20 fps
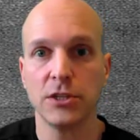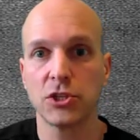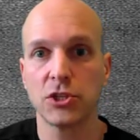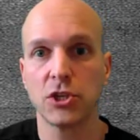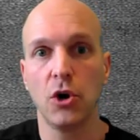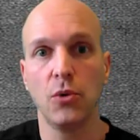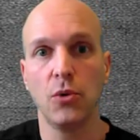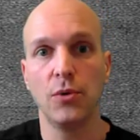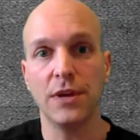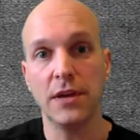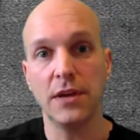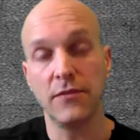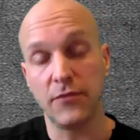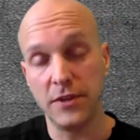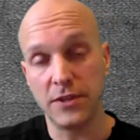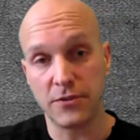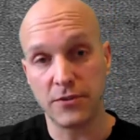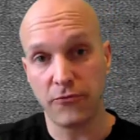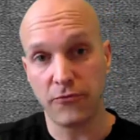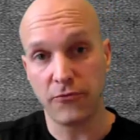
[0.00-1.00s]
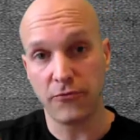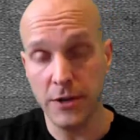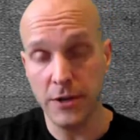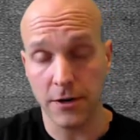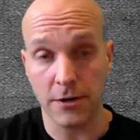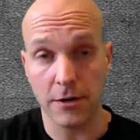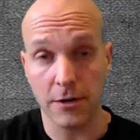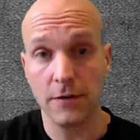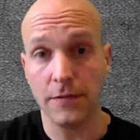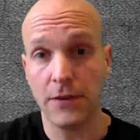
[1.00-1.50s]
So if it's
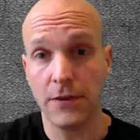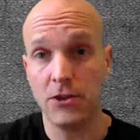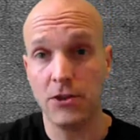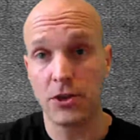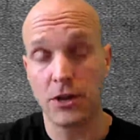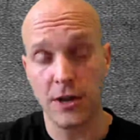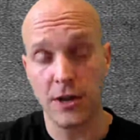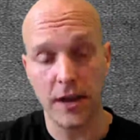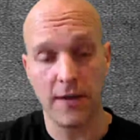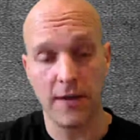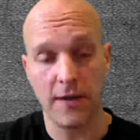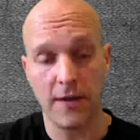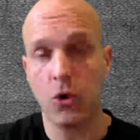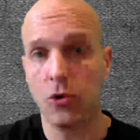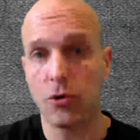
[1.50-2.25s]
fear, then you're going to have